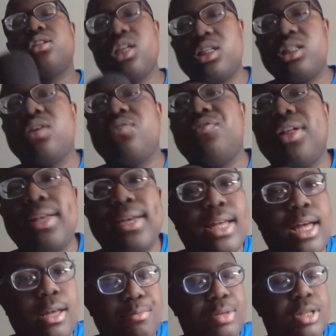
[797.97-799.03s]
just to fill
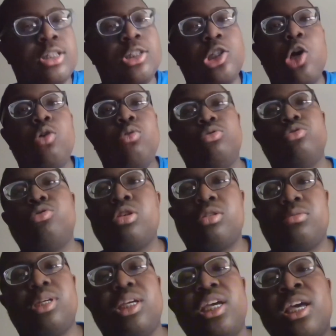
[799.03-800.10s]
it up. So
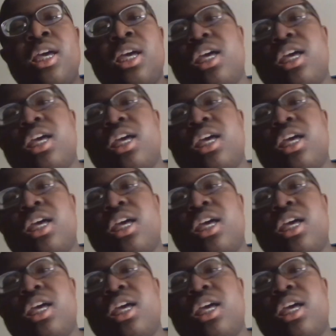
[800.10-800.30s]
trust me,